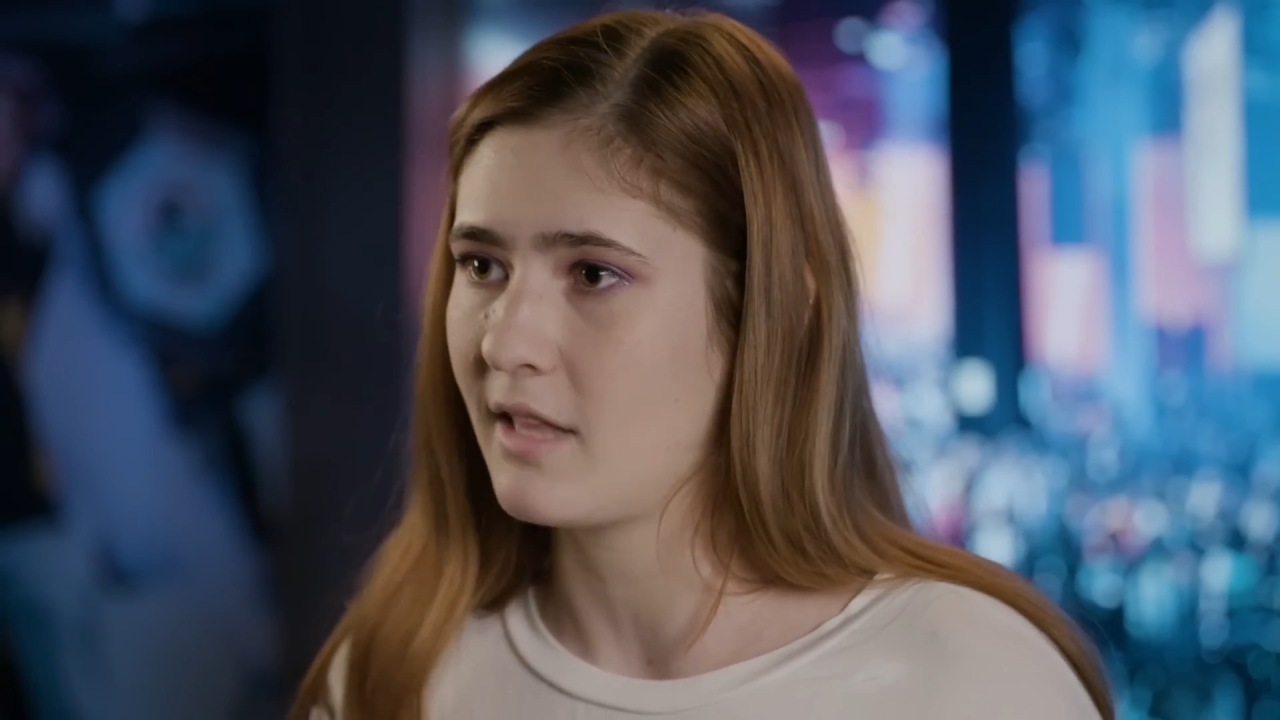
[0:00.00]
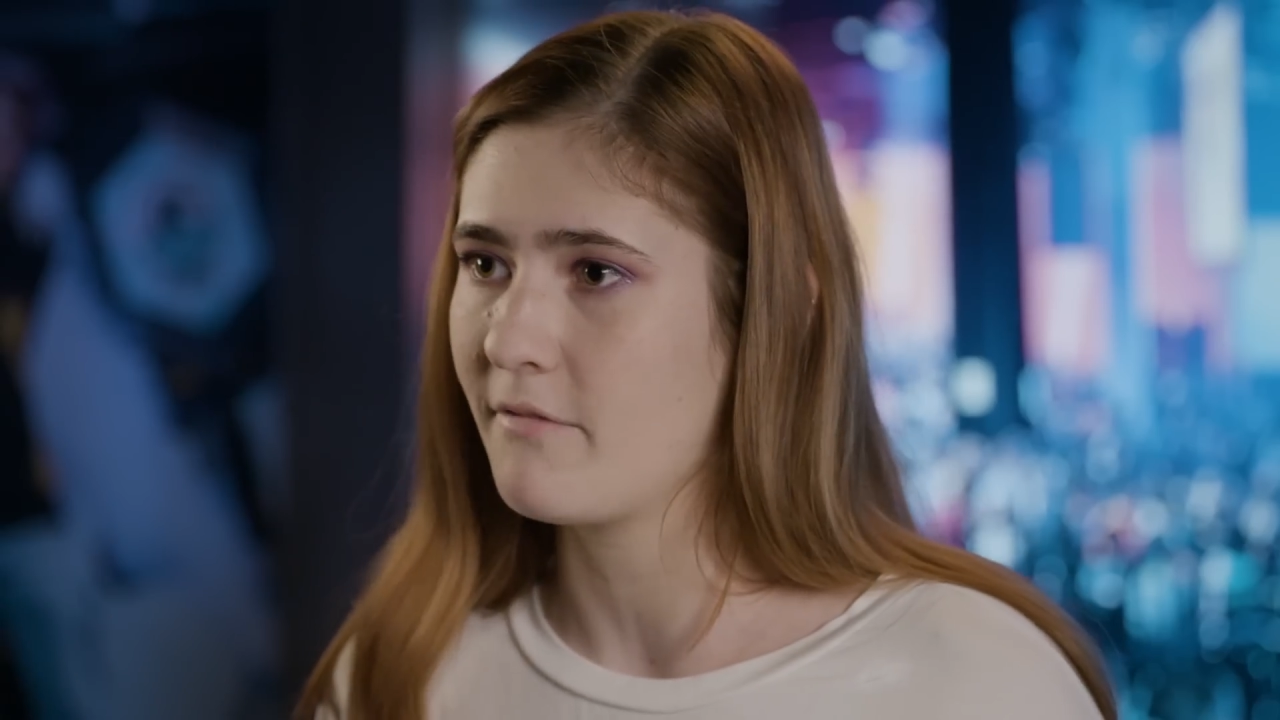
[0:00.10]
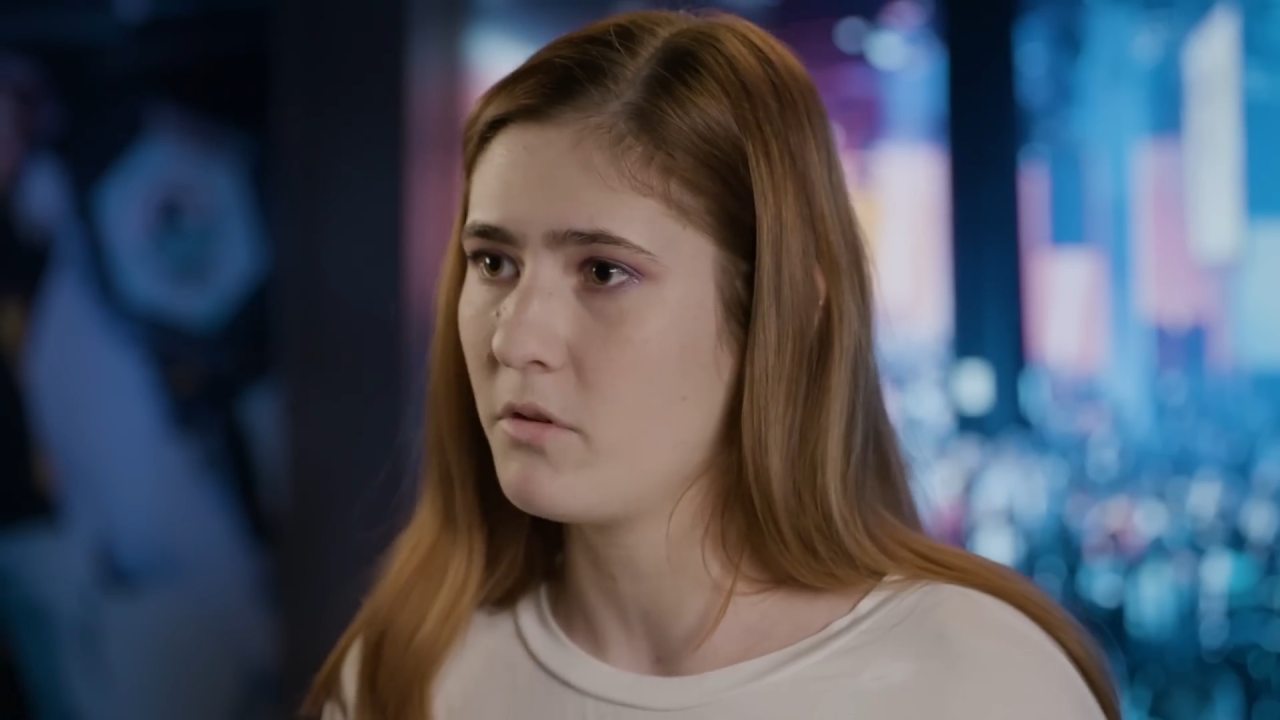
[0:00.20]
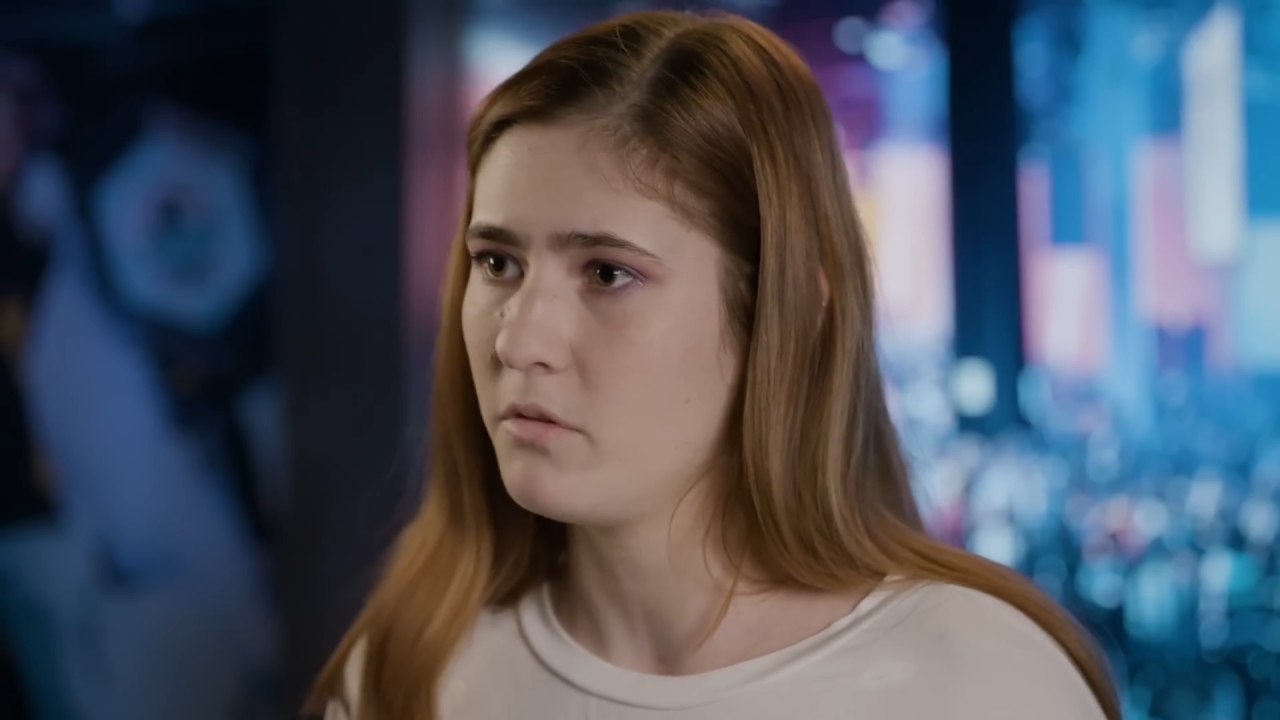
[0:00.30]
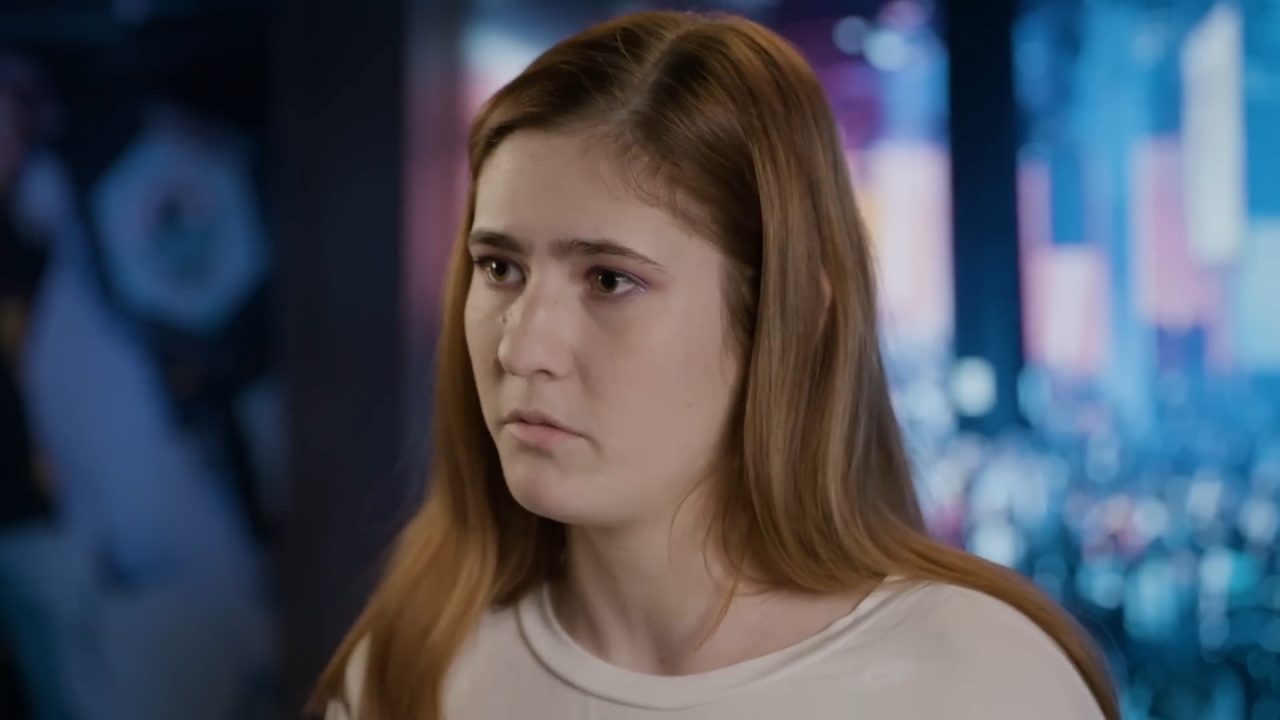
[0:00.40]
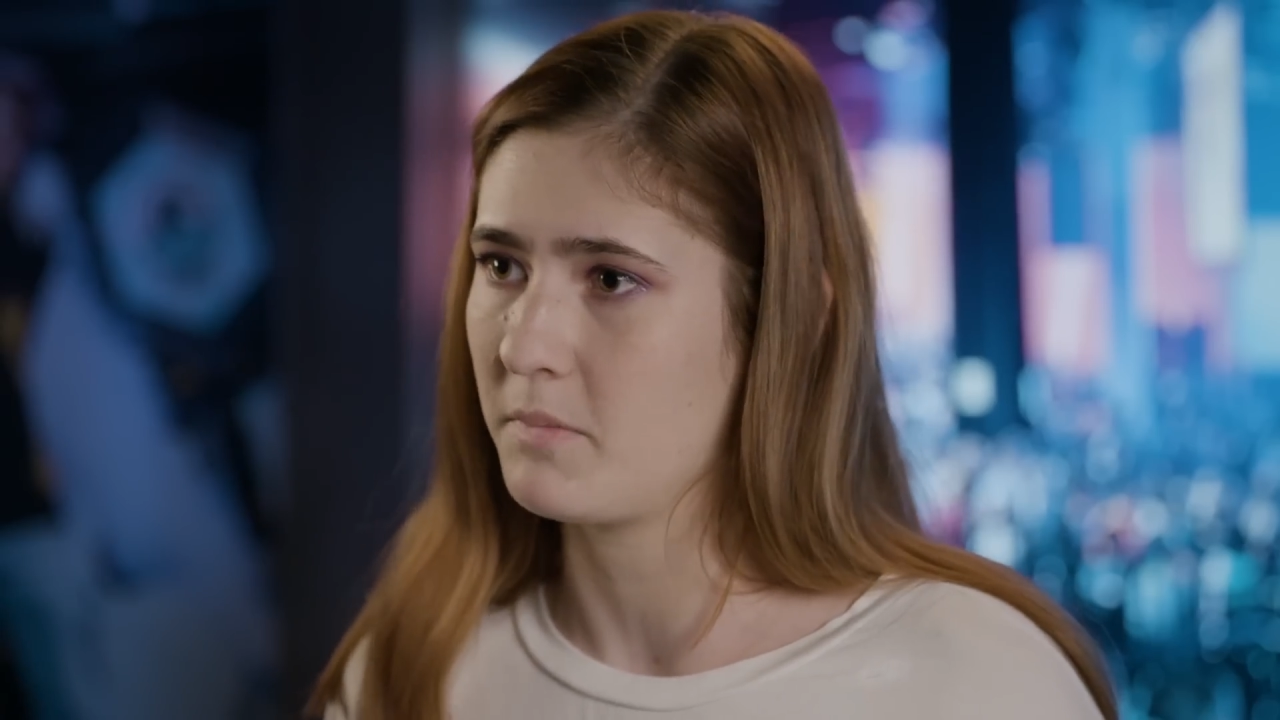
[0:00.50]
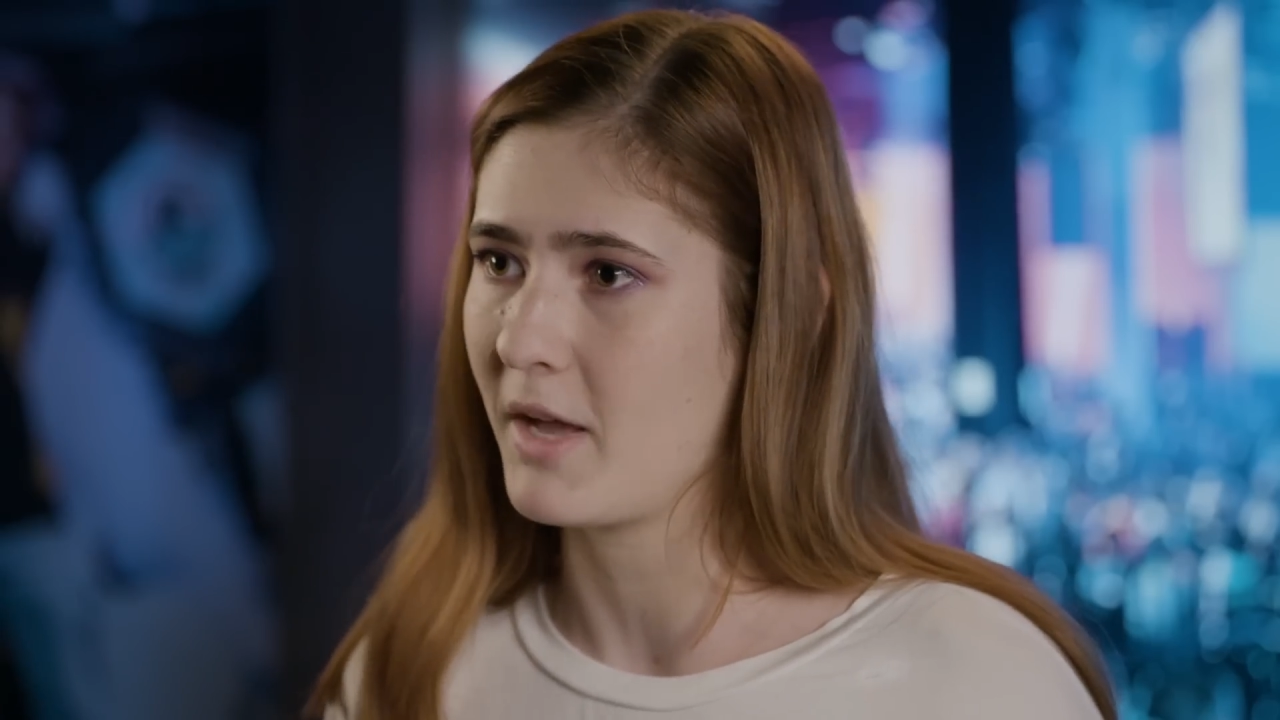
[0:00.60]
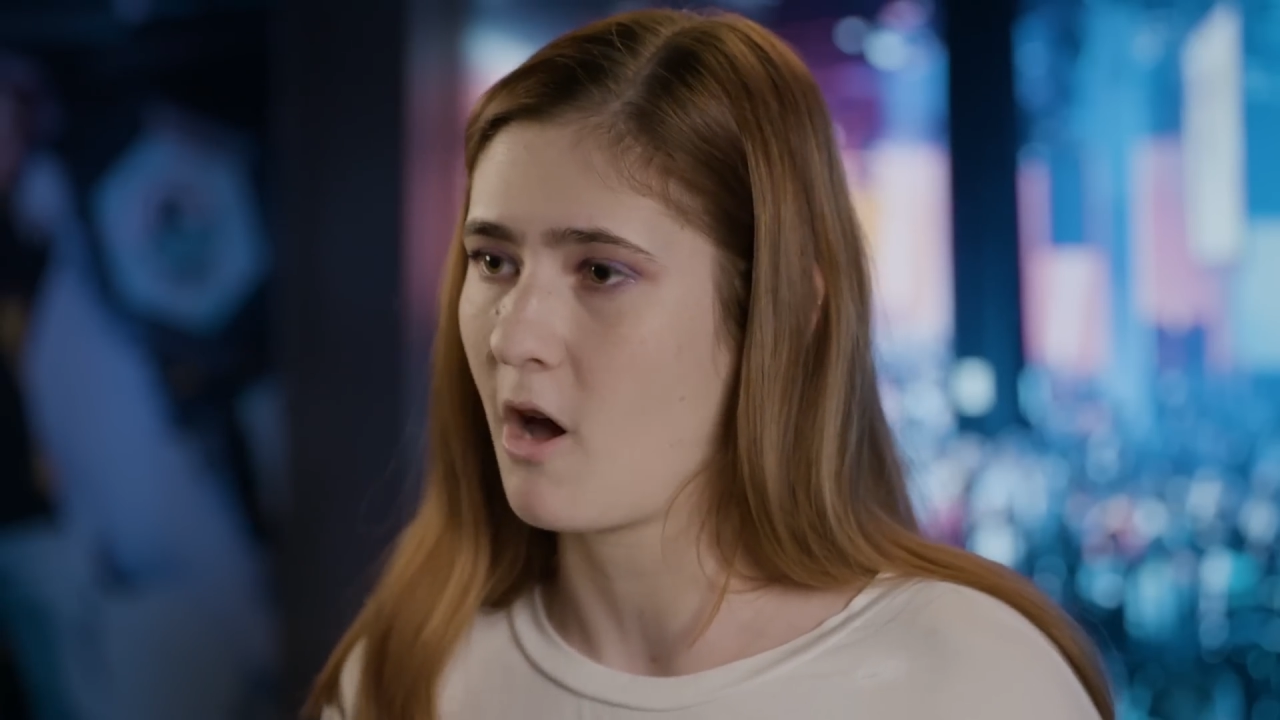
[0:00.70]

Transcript: level with my